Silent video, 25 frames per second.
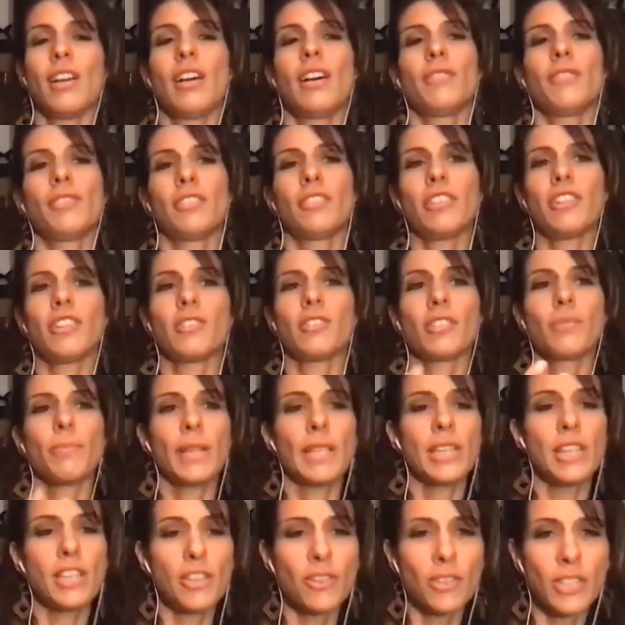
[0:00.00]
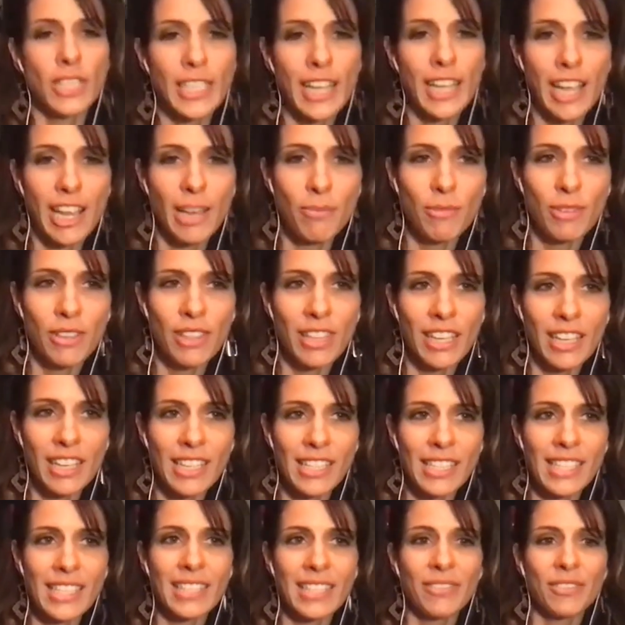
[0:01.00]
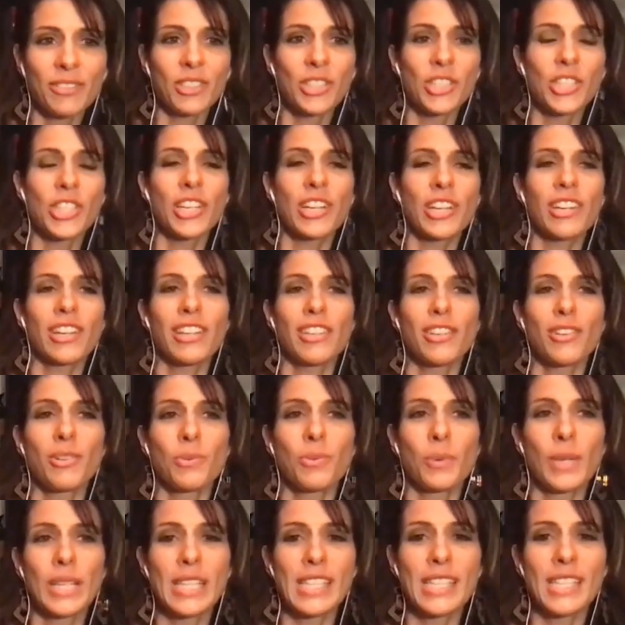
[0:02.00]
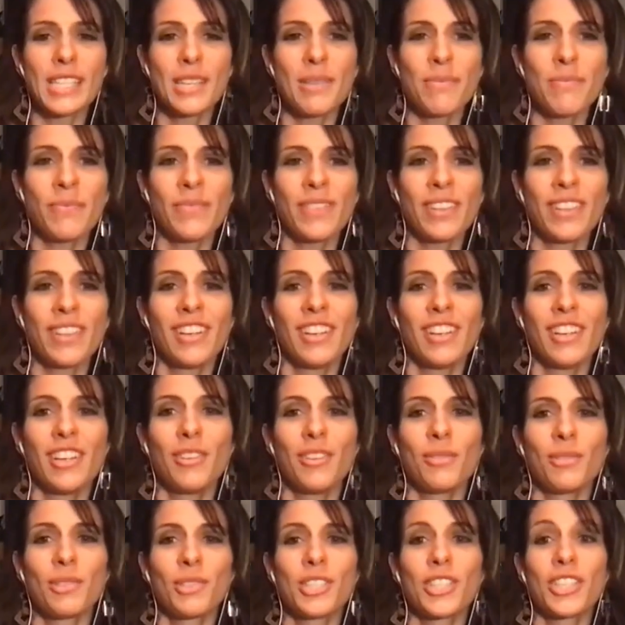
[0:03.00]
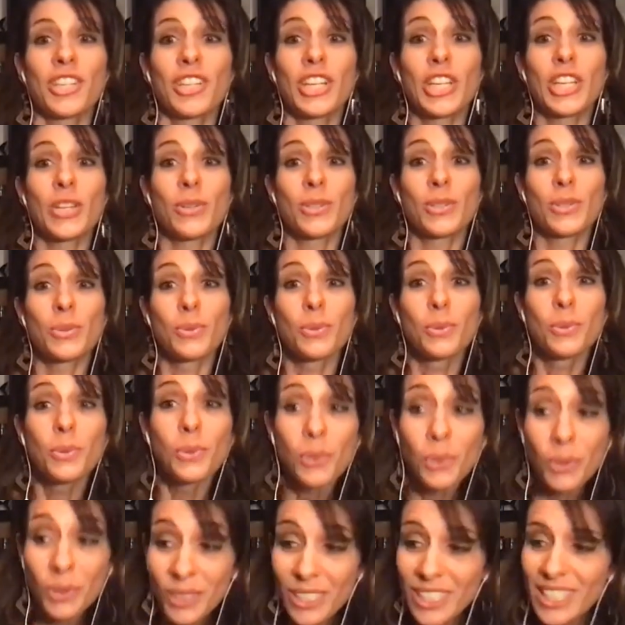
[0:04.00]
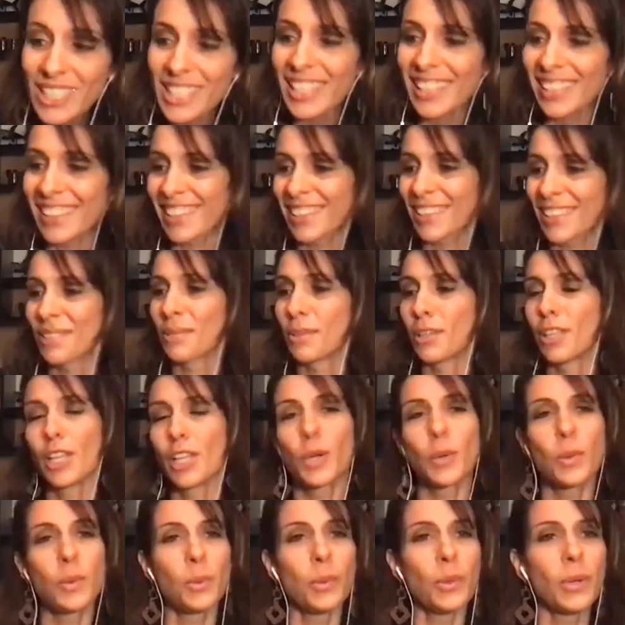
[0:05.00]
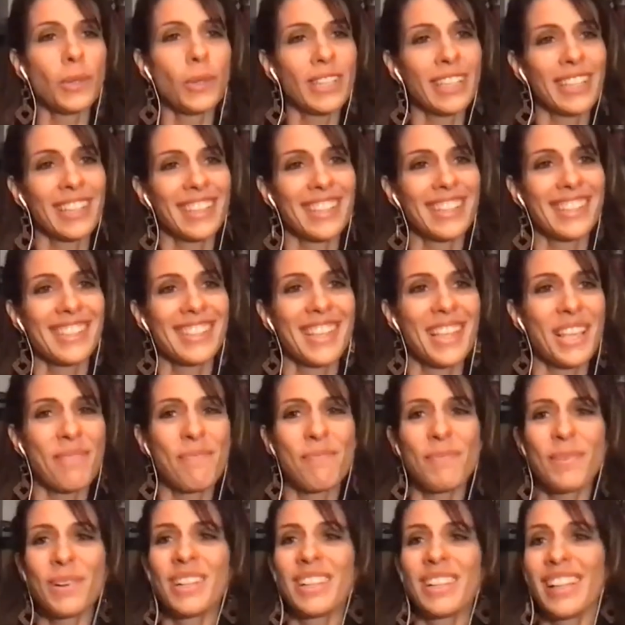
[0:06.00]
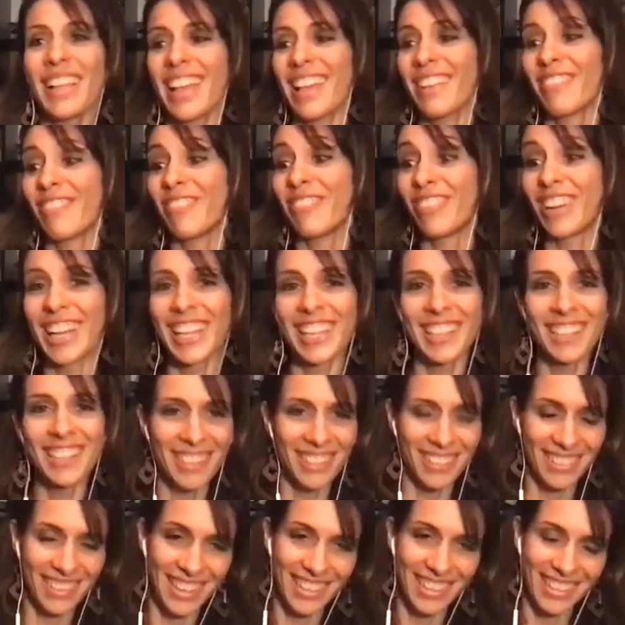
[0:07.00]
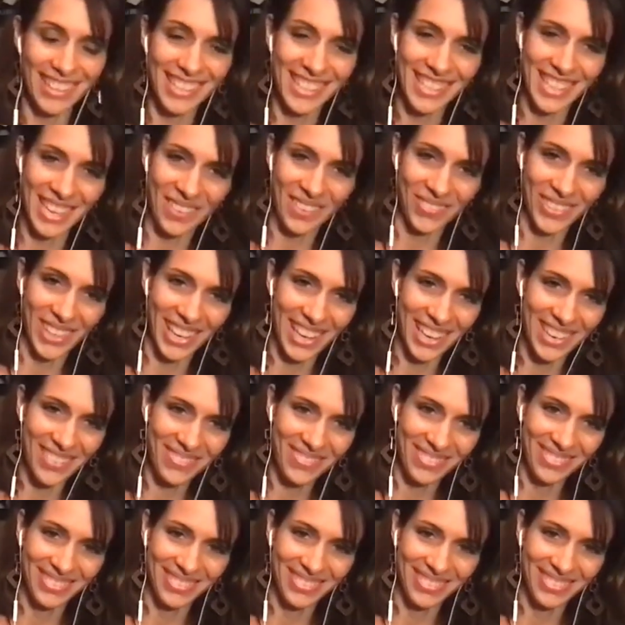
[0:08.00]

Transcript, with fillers: uh, for you know spending your time with us for sharing your wisdom for sharing your tools they're really cool simple and fun at the same time